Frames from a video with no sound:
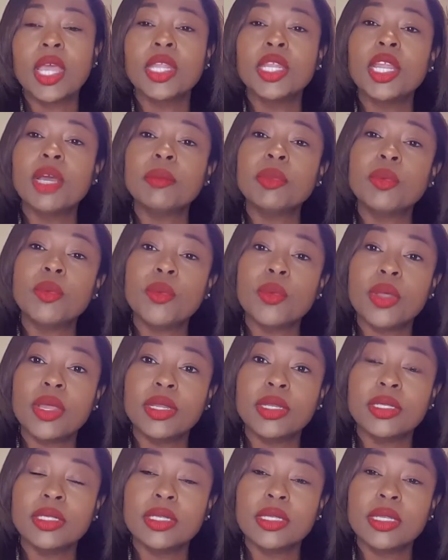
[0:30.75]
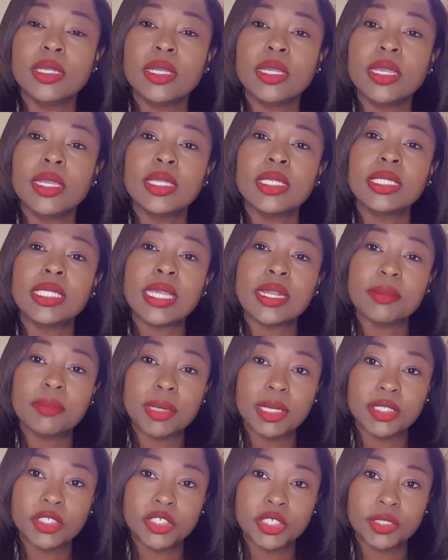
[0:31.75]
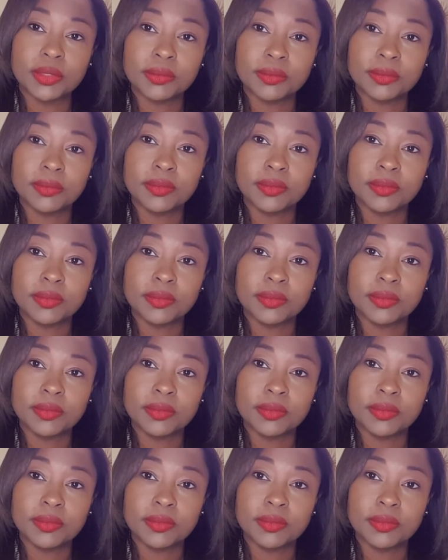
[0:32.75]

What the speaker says: Number 1, set a budget.